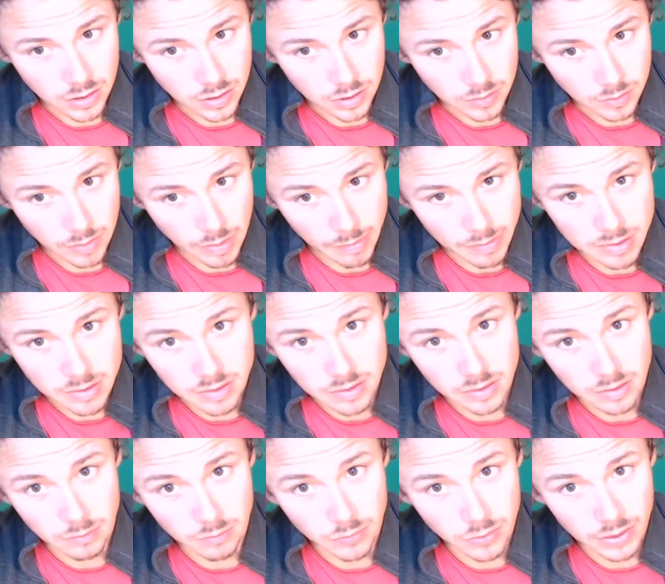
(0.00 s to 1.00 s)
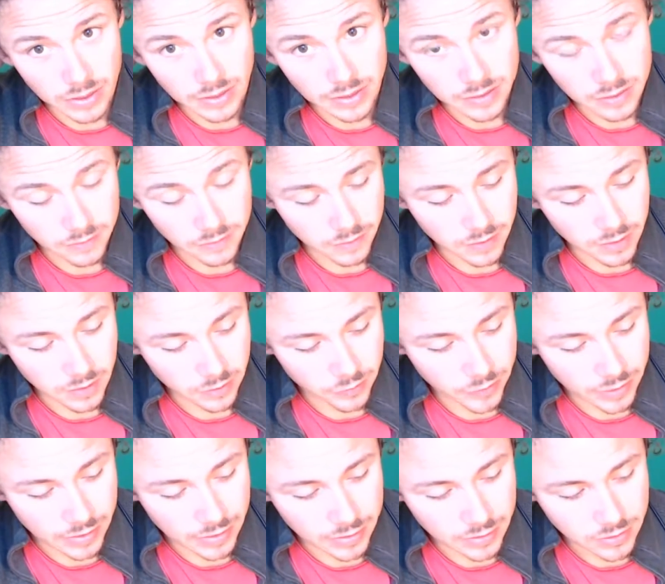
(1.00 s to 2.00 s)
Maybe it's because I'm playing this video
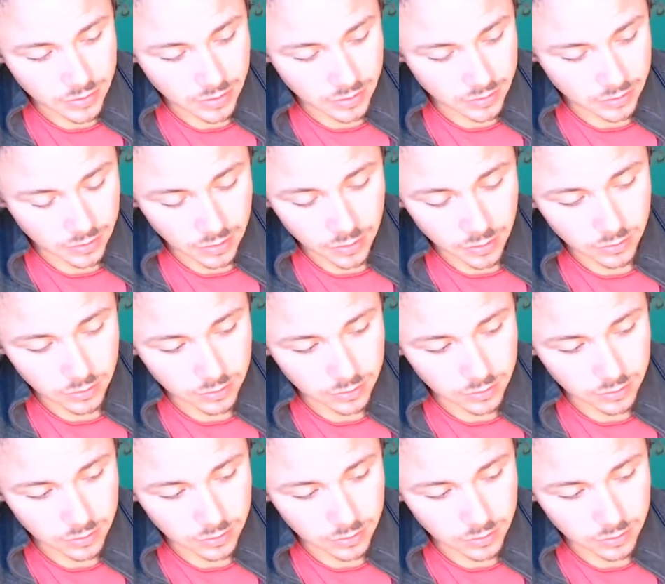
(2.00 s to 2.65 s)
right next to it, I don't know.